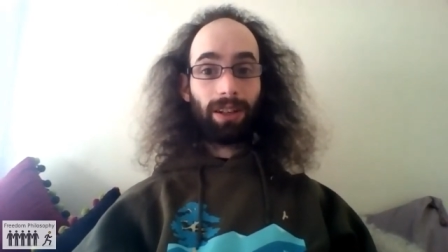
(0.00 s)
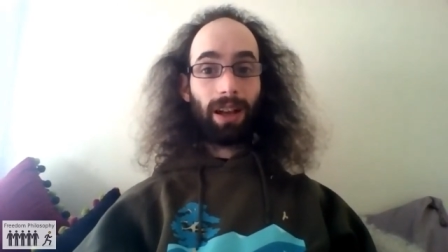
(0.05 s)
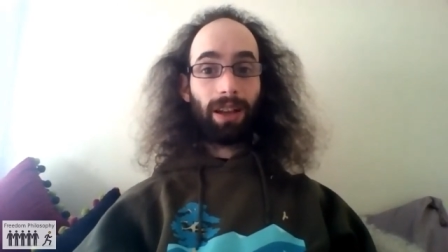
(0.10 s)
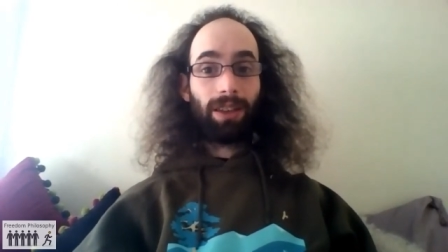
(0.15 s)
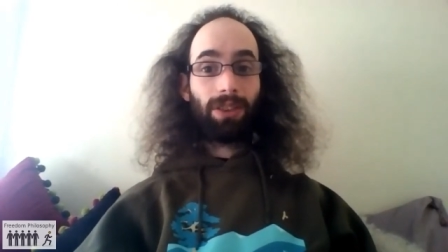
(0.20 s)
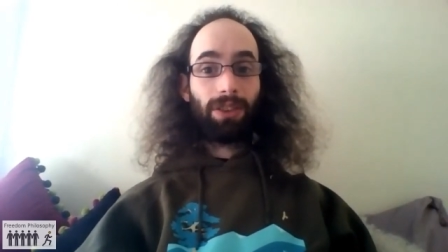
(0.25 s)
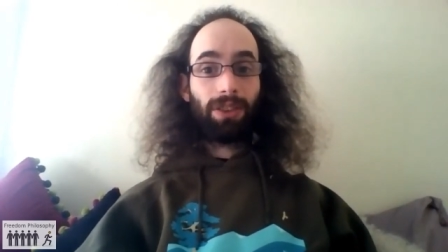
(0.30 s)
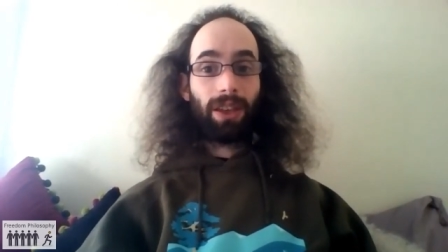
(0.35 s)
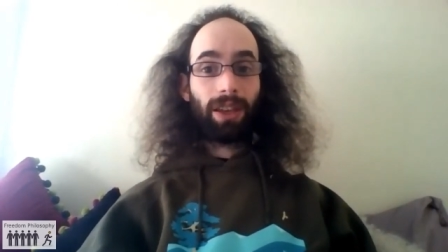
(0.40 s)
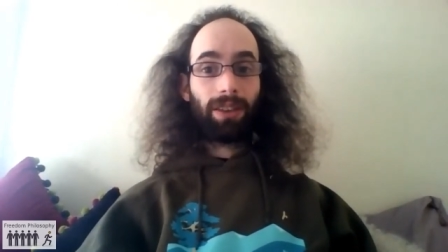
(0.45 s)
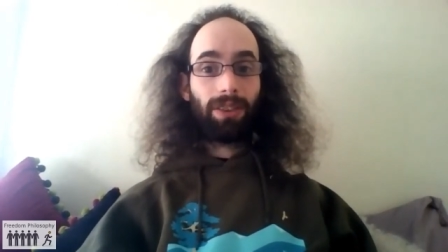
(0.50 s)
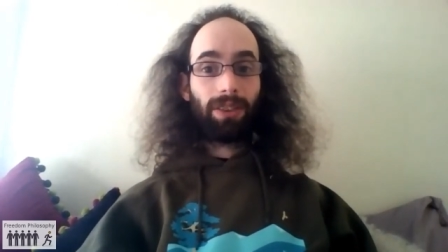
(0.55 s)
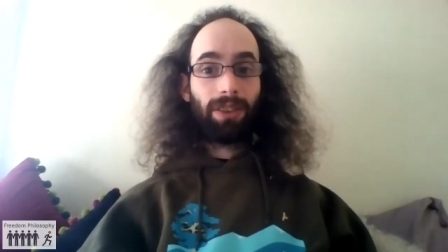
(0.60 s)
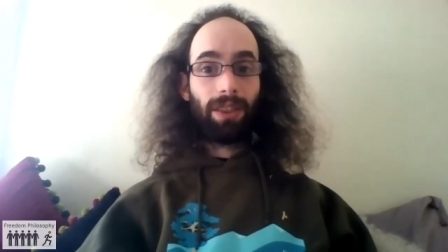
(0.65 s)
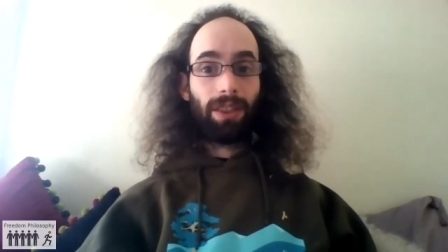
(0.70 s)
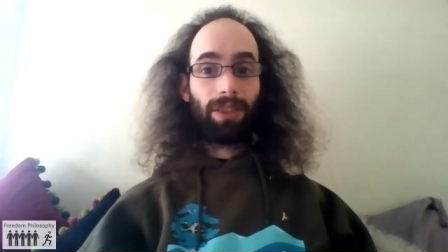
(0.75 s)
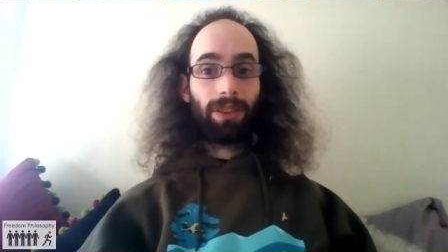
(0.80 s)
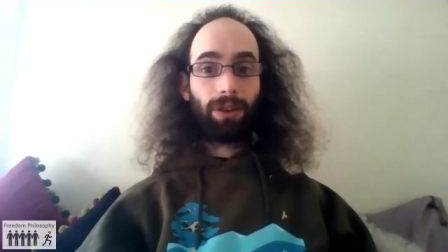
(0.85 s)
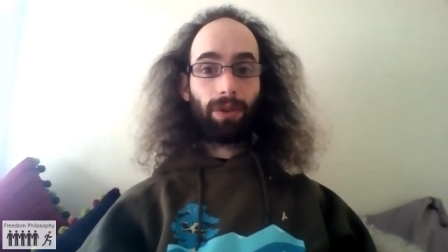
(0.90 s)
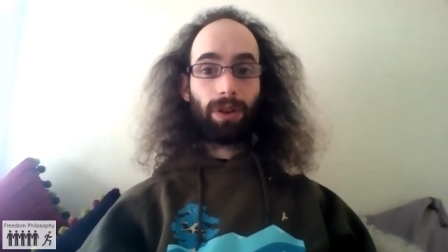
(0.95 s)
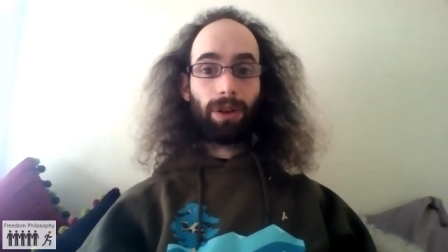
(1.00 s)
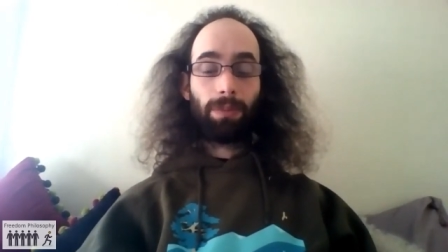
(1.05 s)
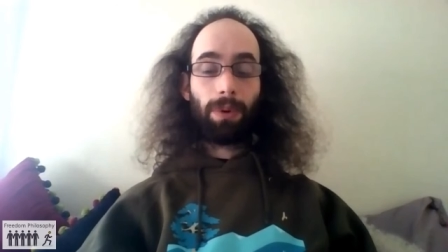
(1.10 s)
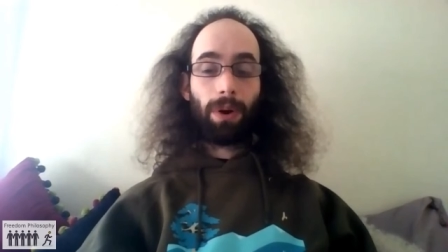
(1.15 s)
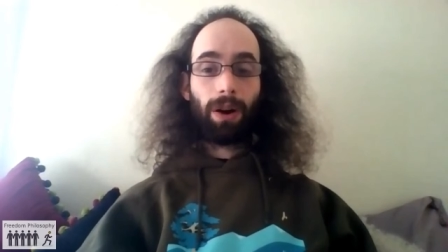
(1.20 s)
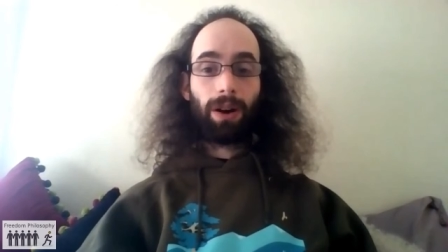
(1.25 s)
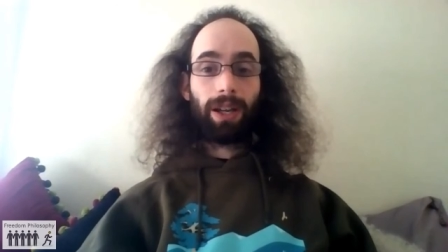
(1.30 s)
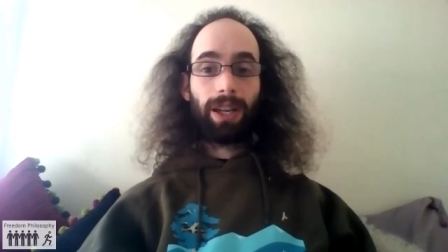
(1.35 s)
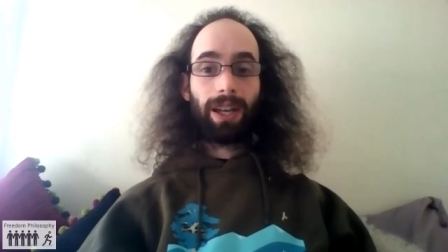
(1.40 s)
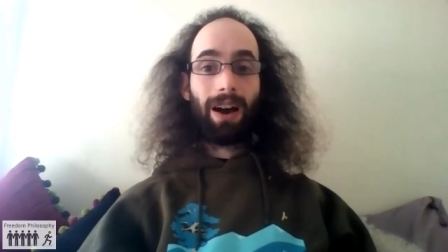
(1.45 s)
I think that the Green
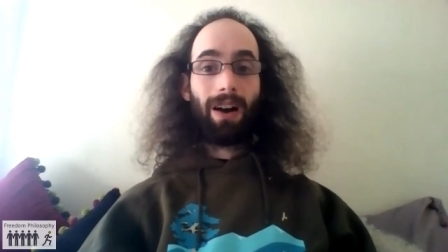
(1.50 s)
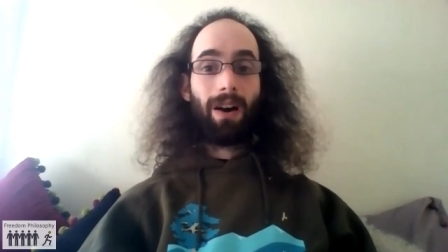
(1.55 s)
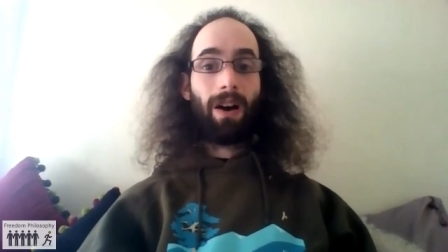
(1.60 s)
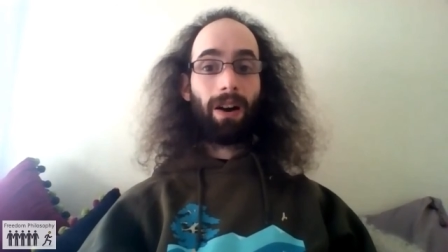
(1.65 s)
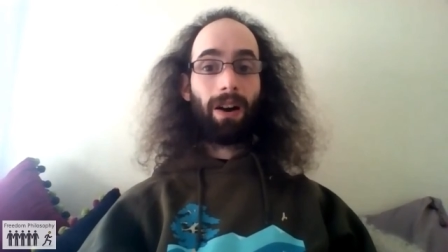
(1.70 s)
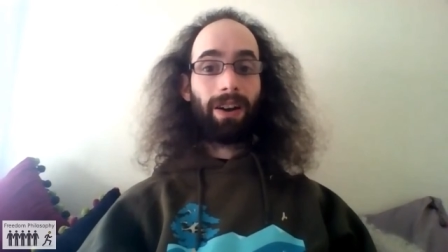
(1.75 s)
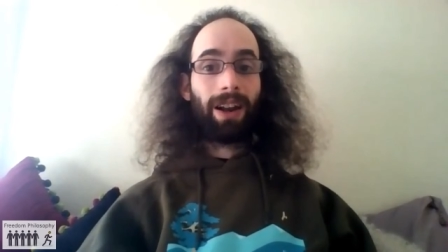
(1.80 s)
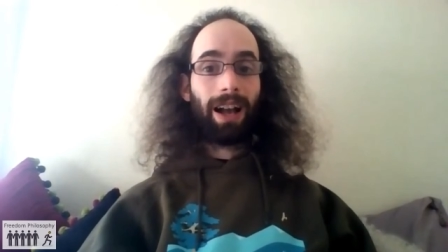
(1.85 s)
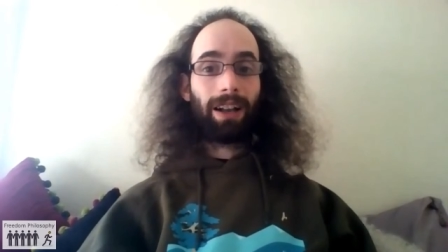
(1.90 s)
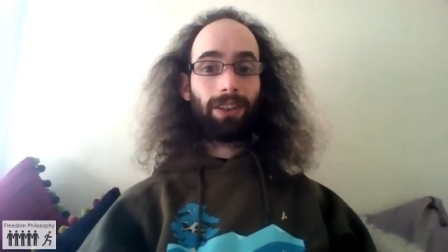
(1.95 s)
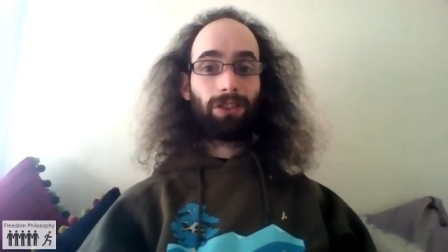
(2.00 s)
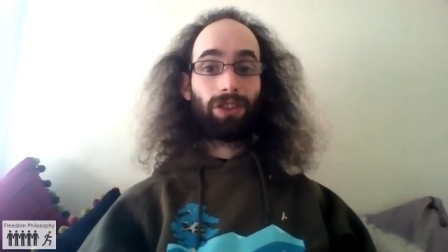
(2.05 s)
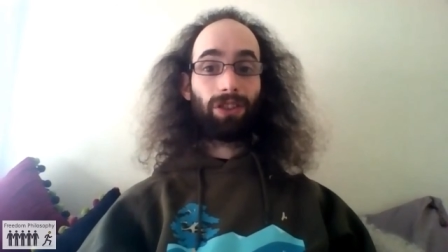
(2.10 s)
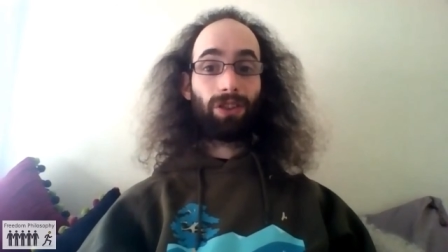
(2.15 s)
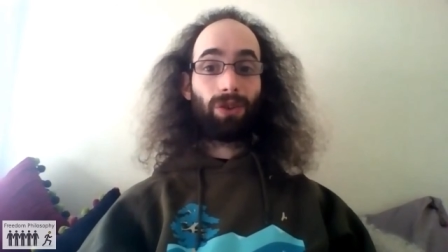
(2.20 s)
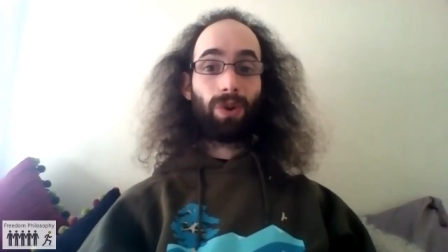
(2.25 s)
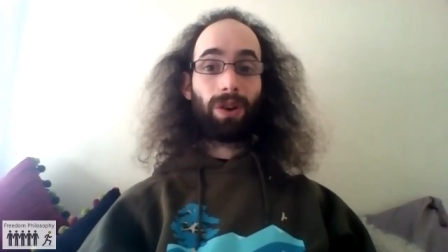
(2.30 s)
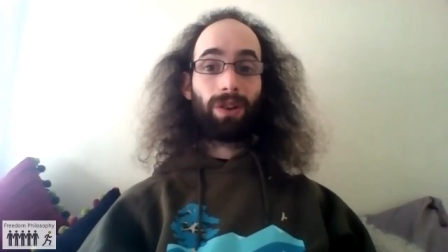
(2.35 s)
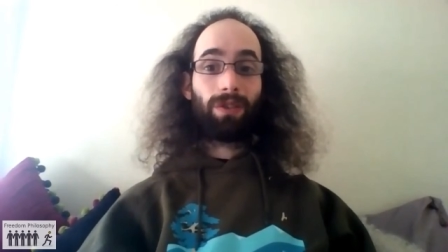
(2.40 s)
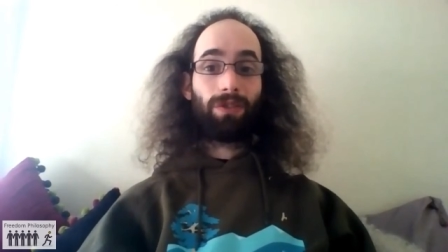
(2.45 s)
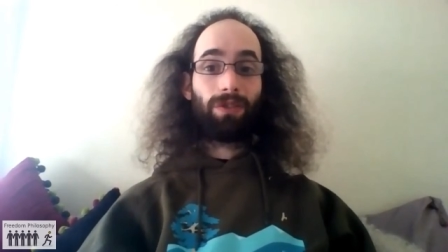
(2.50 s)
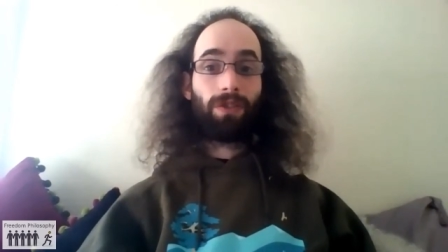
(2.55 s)
Party aren't actually going